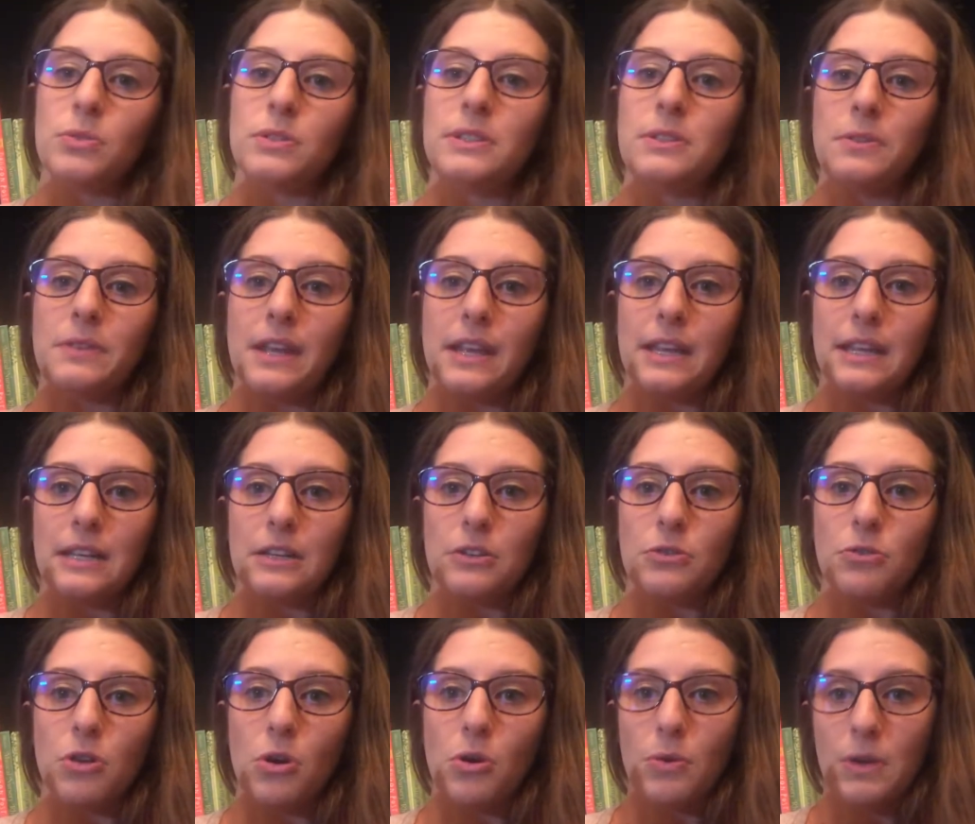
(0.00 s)
so they can
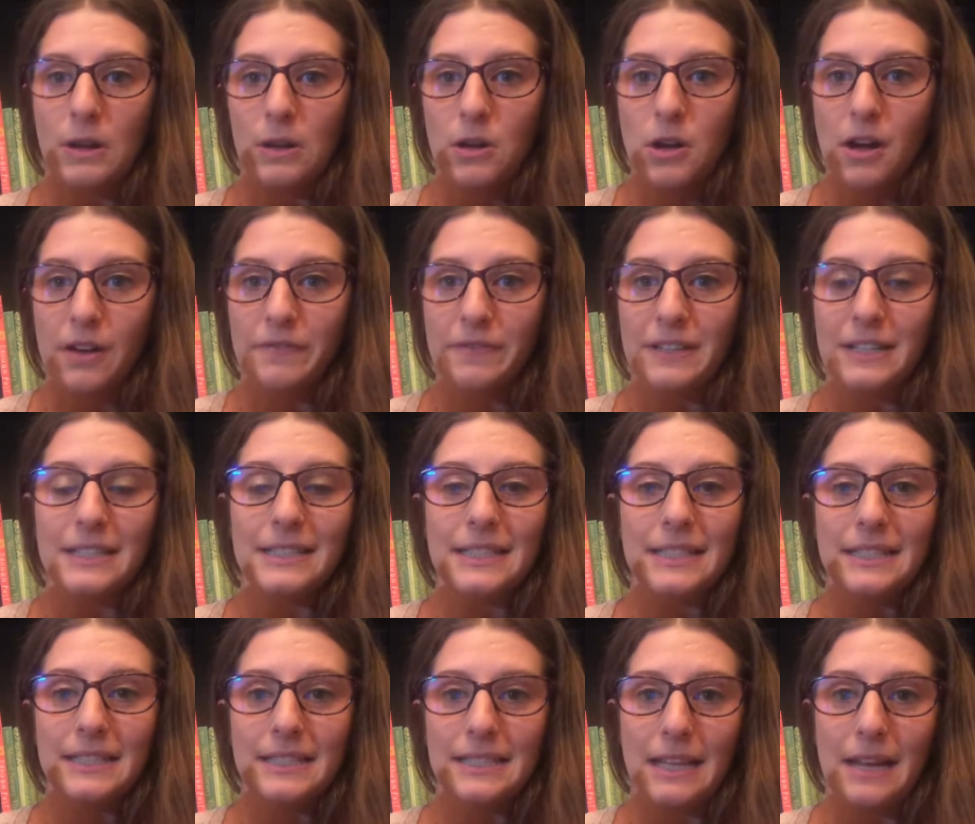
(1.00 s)
grow confidence
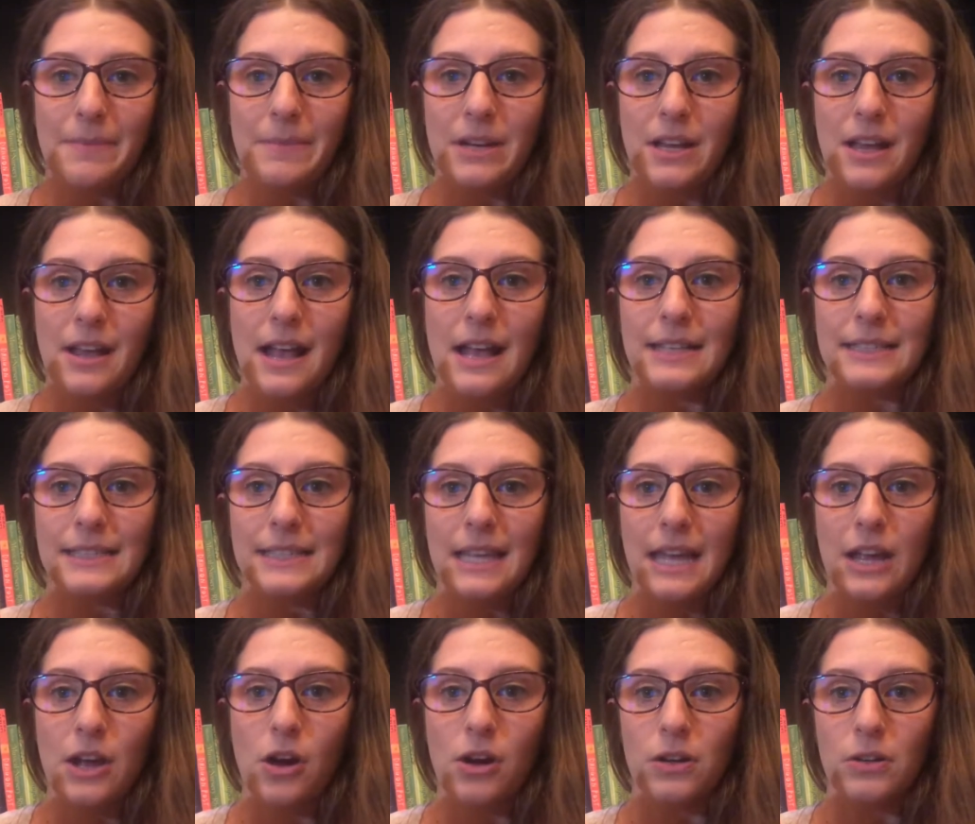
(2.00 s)
and stamina as
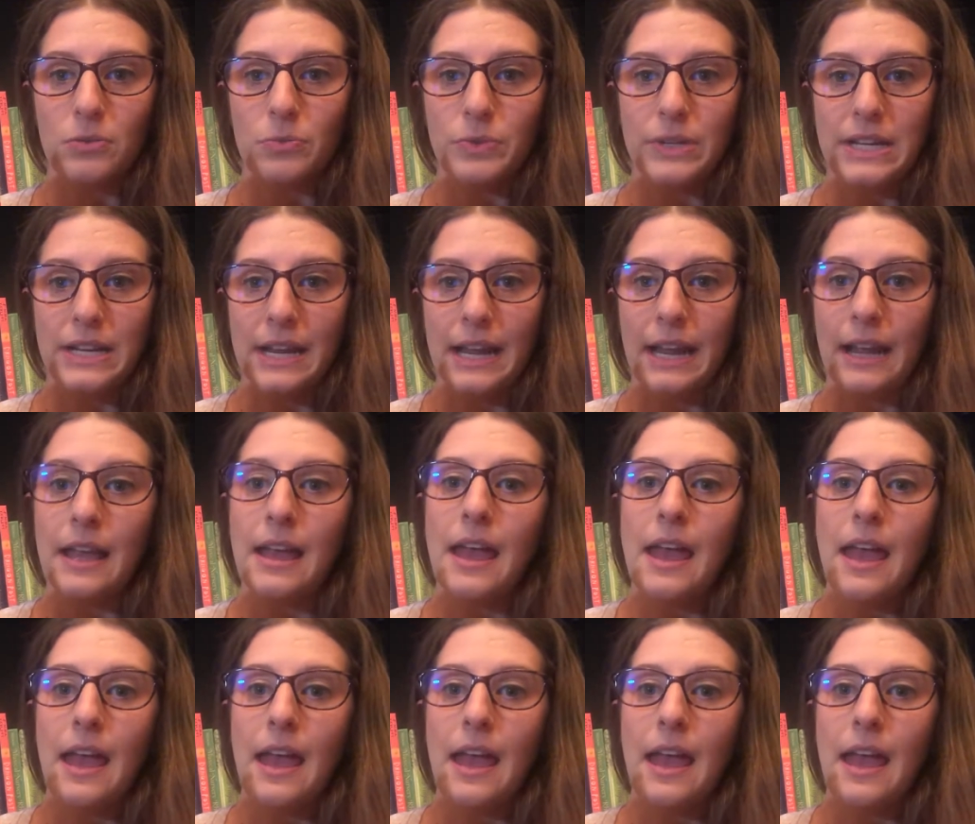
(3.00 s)
they are reading